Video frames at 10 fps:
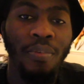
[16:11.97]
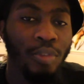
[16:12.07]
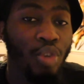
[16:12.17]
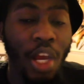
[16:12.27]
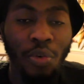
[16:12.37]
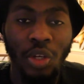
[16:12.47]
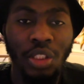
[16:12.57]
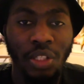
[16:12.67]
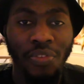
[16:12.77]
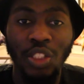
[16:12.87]
Dragon
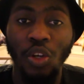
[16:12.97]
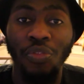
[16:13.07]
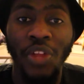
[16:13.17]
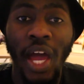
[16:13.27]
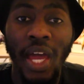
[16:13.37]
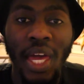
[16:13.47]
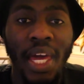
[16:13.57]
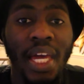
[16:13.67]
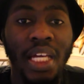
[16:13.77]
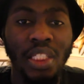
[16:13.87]
Quest: Adventure of Dai
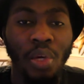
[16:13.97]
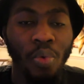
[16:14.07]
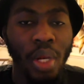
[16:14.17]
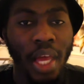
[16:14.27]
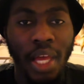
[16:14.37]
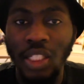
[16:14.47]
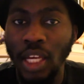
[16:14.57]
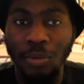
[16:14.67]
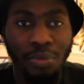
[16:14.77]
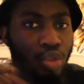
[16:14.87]
is a
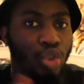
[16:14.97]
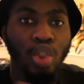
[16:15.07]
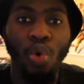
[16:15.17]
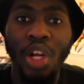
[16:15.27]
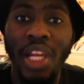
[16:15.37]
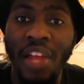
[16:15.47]
shonen